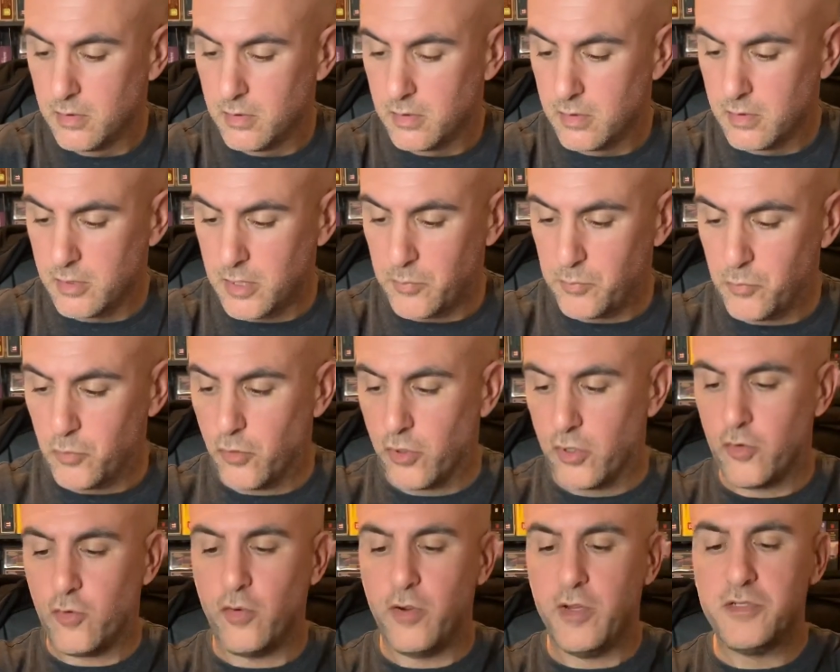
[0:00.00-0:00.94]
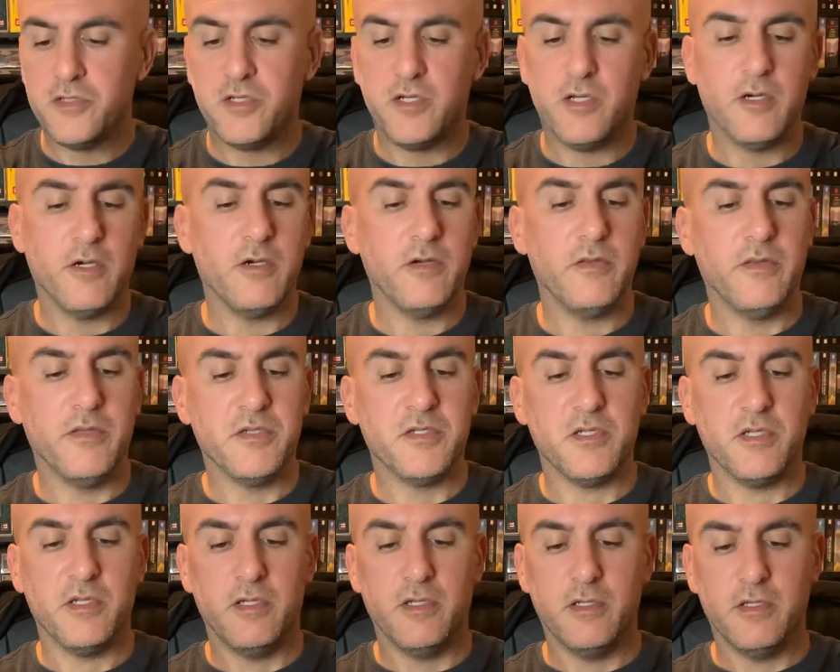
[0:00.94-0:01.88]
Couple more coins here.
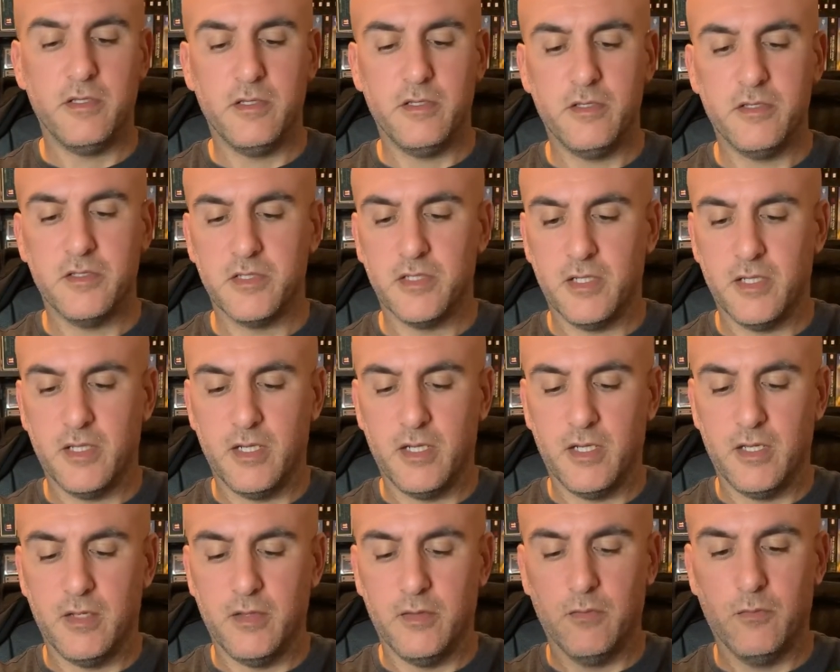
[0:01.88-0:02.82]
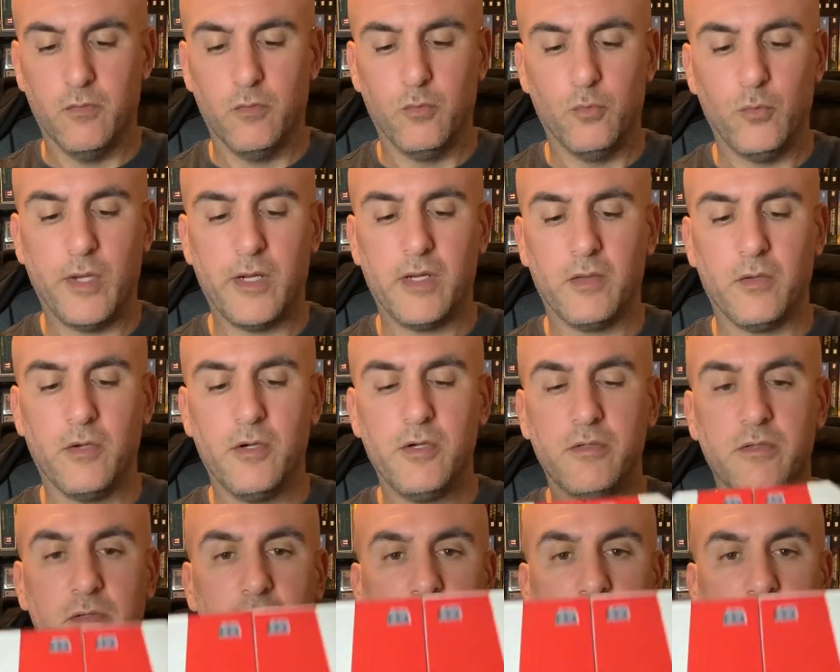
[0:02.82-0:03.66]
This is Red Alert.